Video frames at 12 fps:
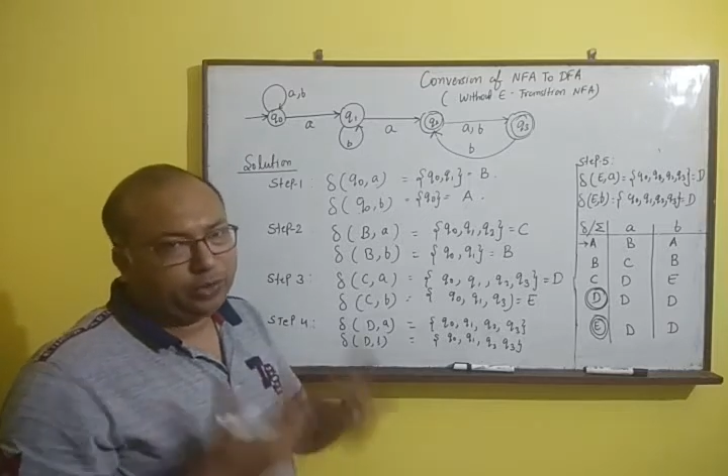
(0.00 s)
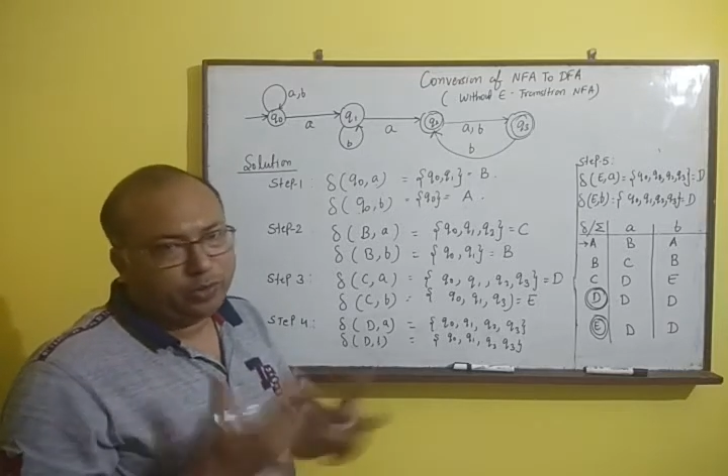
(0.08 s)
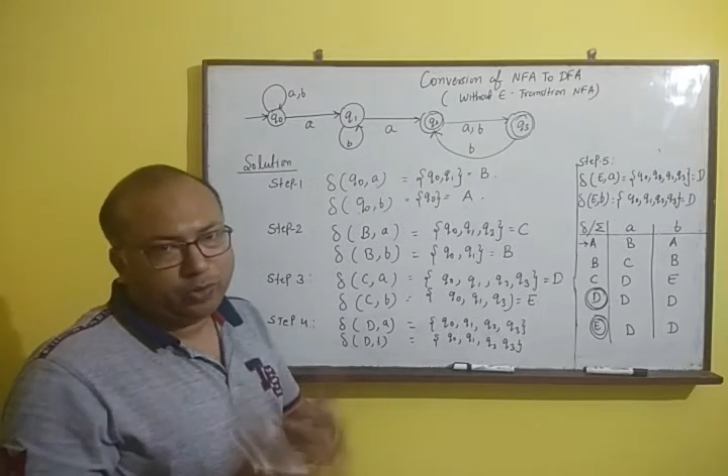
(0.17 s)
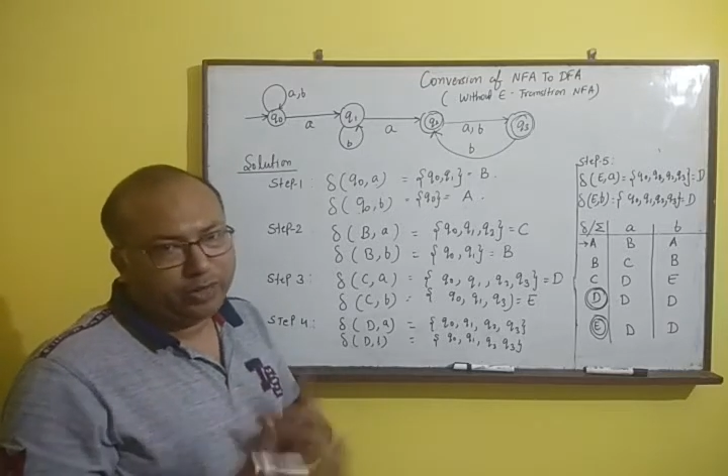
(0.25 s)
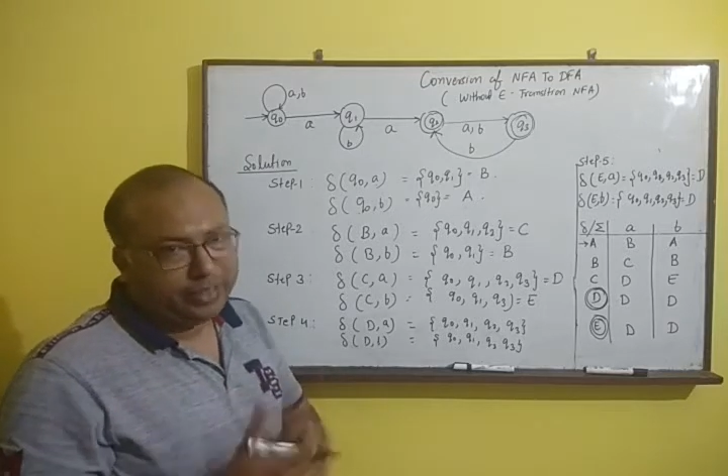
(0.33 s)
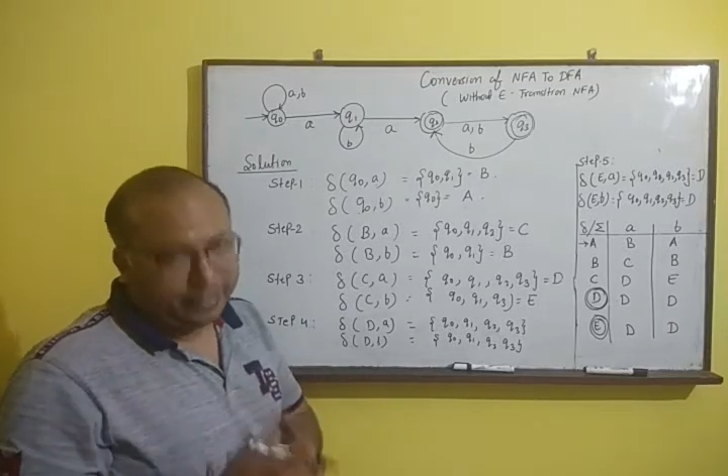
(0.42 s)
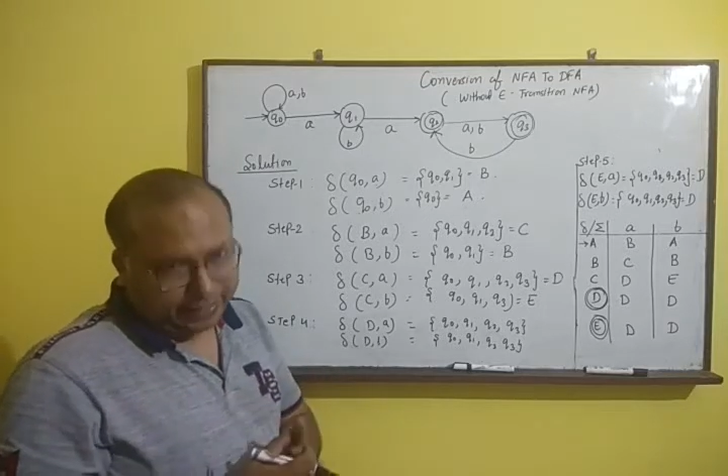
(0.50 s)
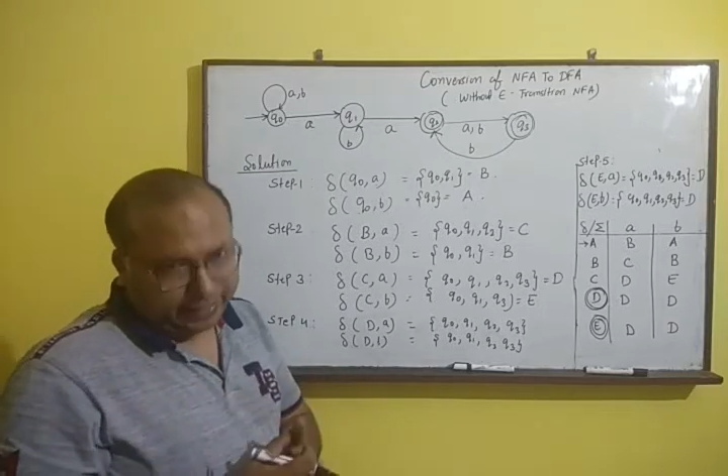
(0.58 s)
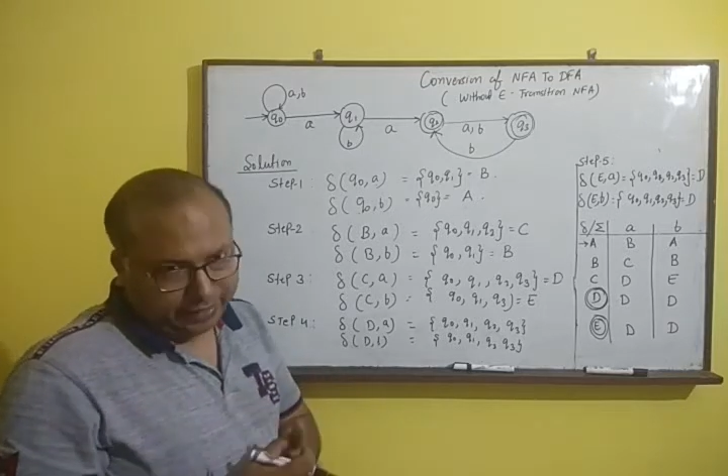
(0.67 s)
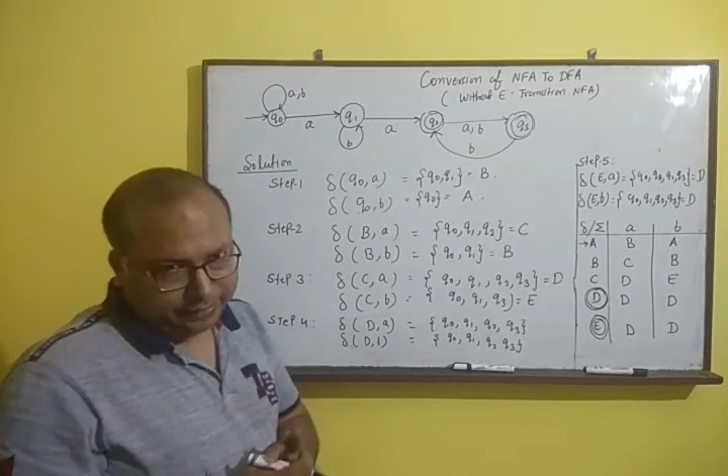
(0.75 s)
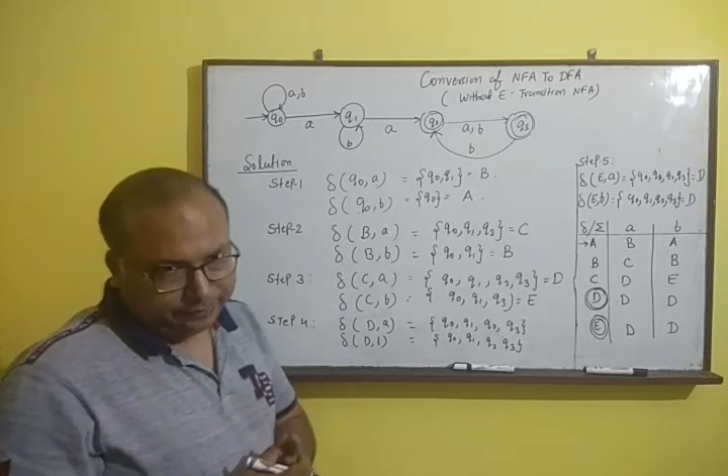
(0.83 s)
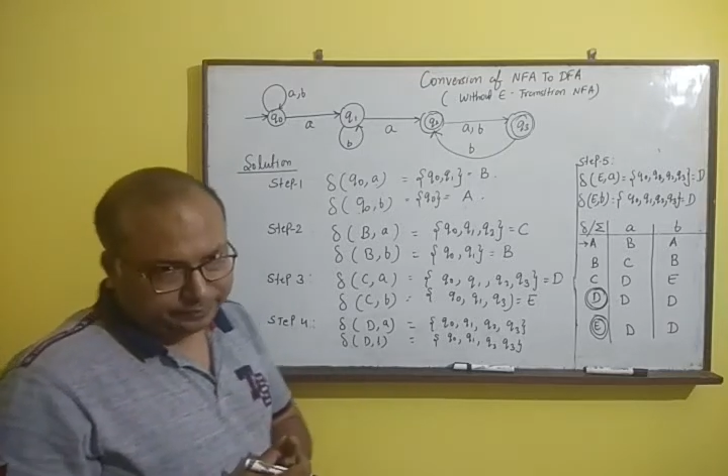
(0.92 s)
to do it
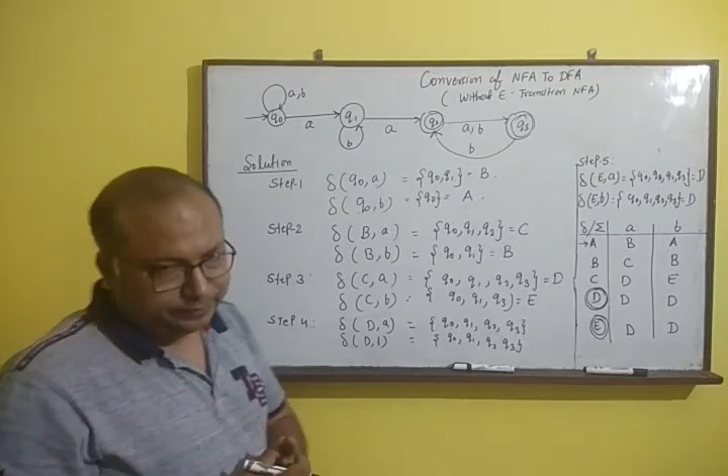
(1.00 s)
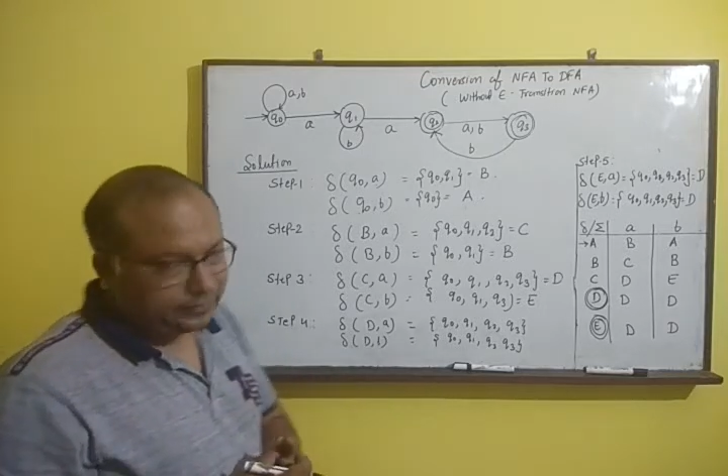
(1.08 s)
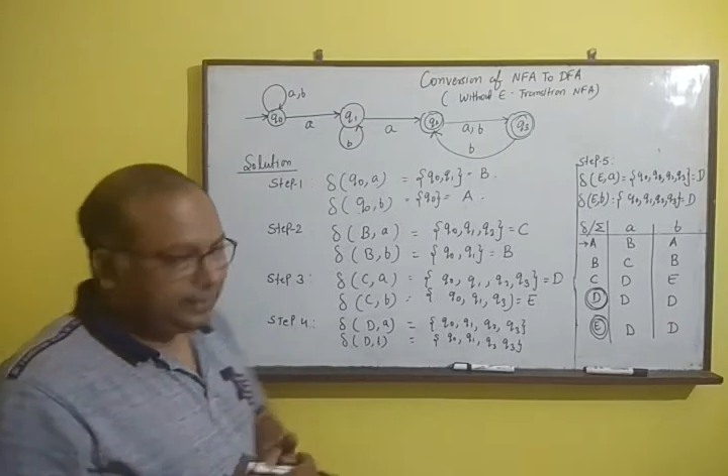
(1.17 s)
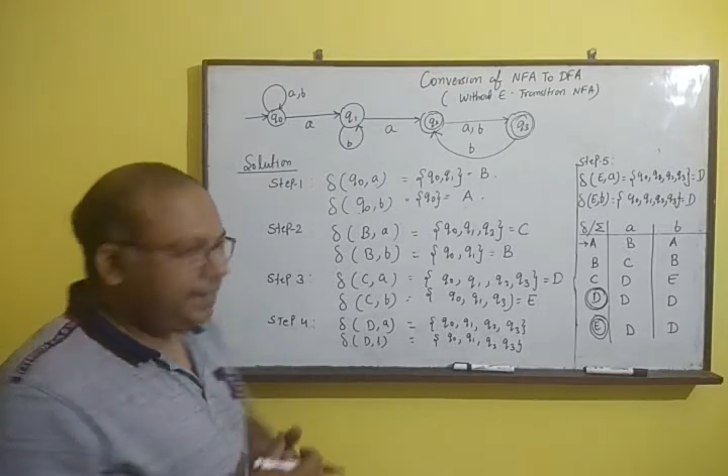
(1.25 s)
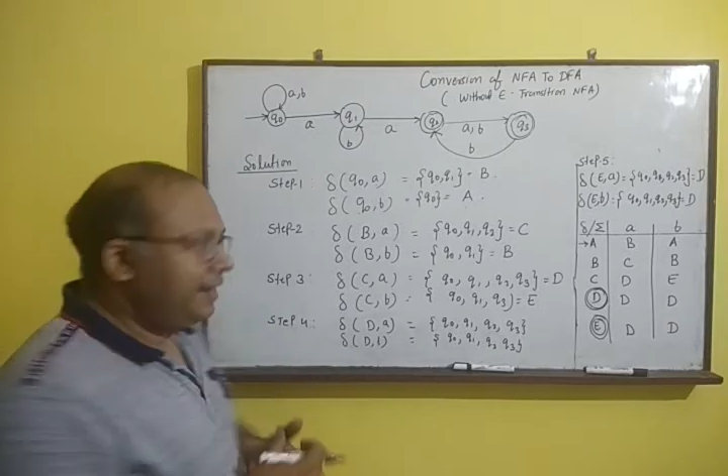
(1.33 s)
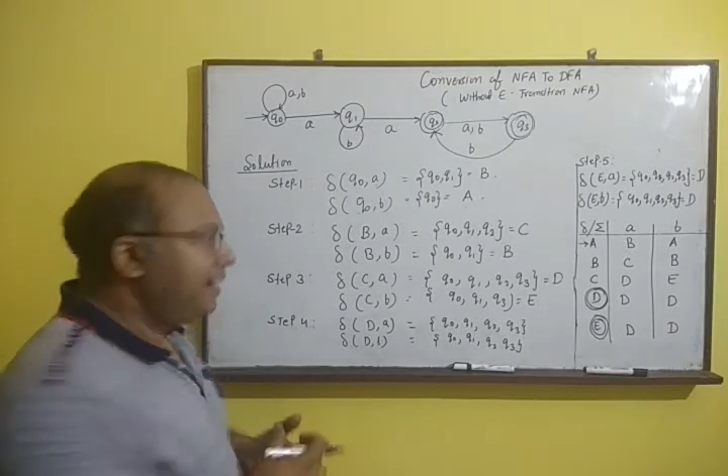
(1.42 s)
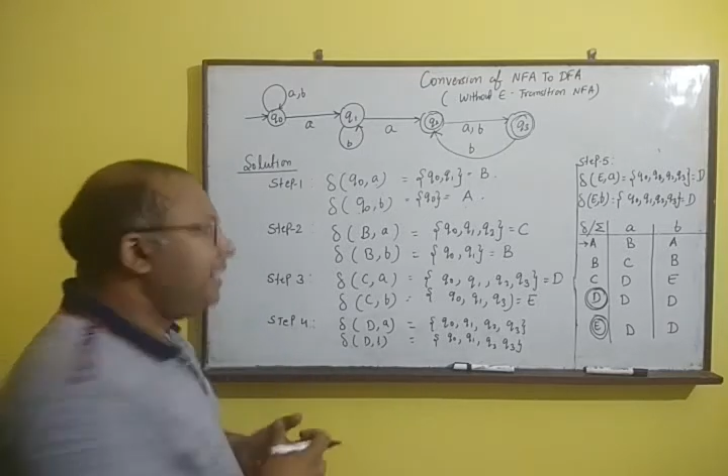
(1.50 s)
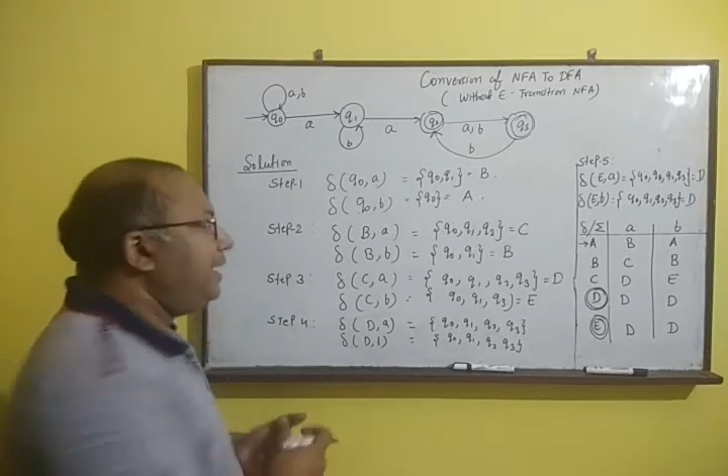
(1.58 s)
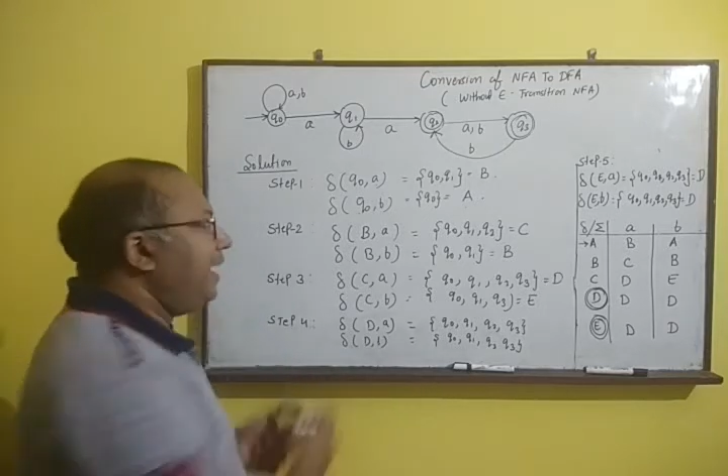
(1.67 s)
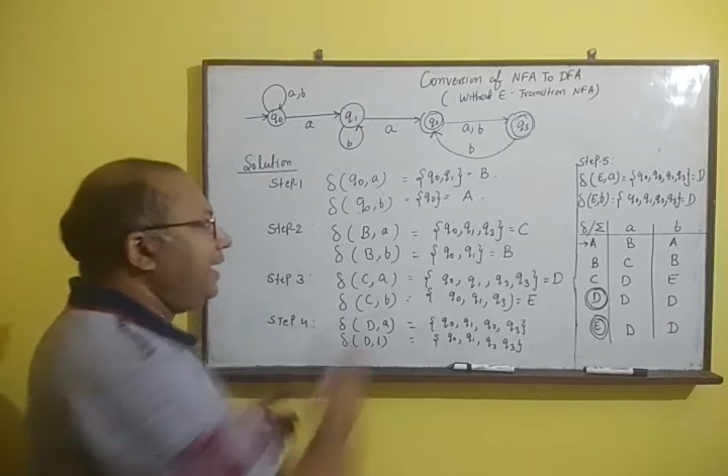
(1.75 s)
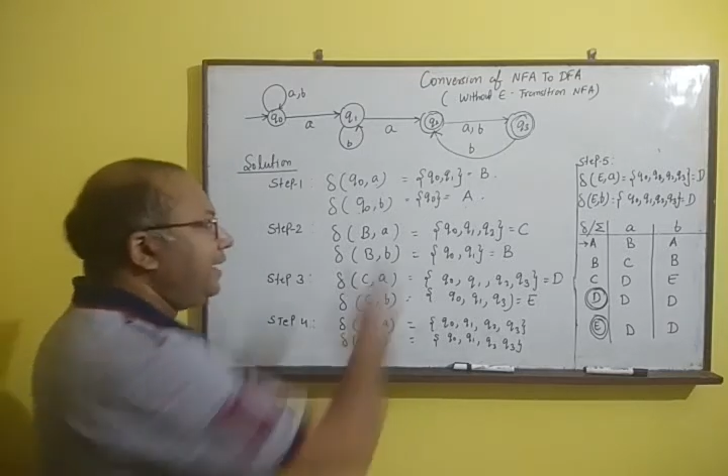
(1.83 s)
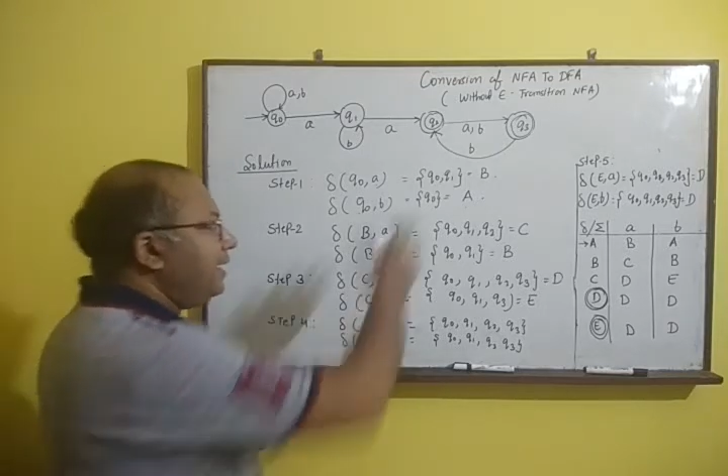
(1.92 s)
again.
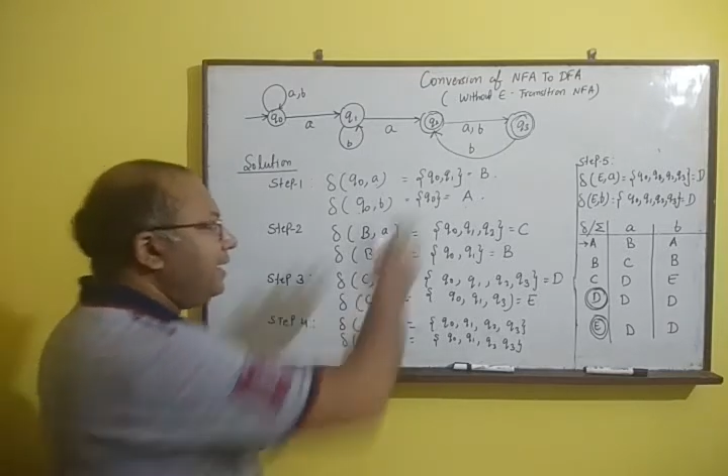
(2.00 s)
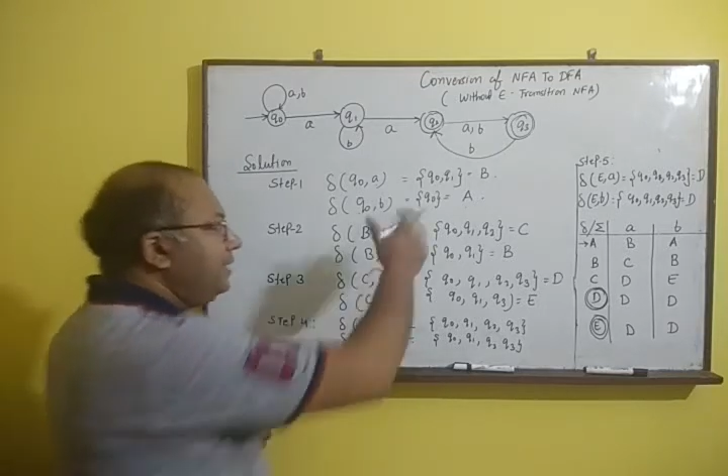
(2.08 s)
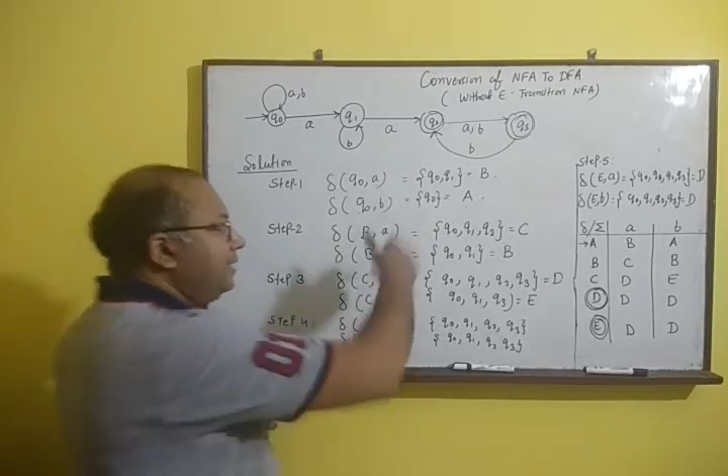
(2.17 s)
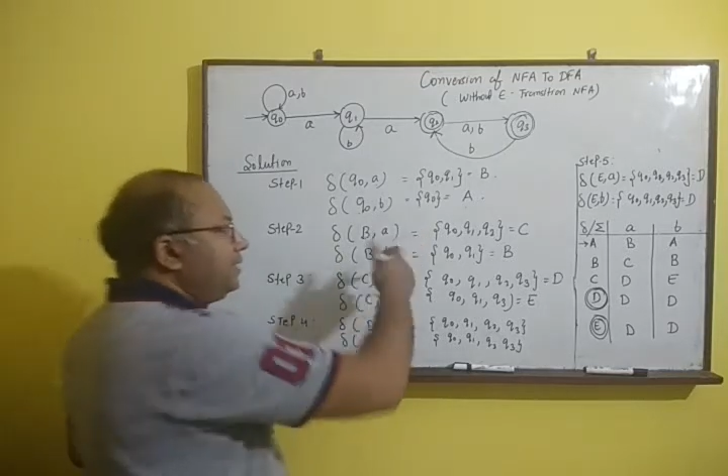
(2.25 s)
Like in this